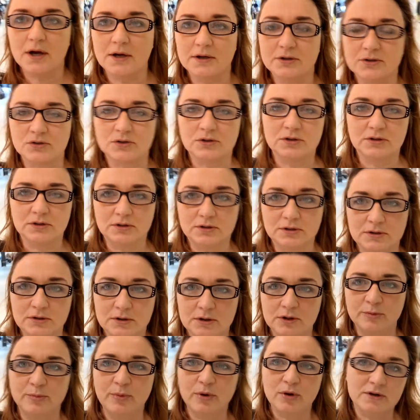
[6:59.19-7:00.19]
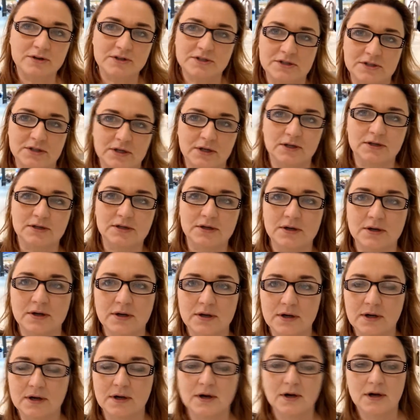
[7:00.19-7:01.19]
into the Polish side
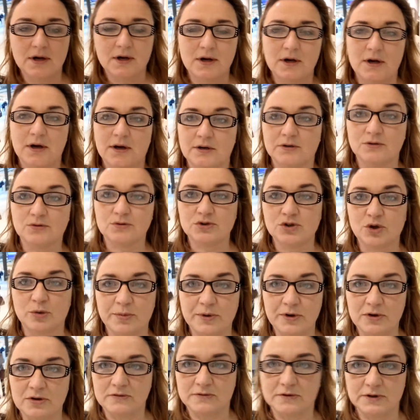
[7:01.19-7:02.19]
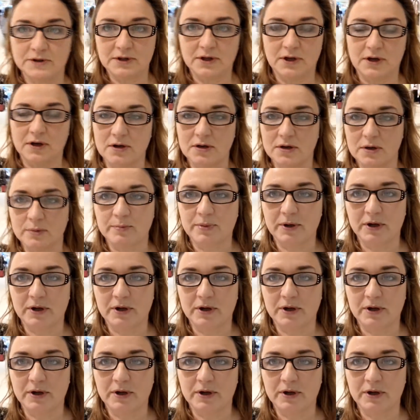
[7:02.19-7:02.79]
and do shopping over there.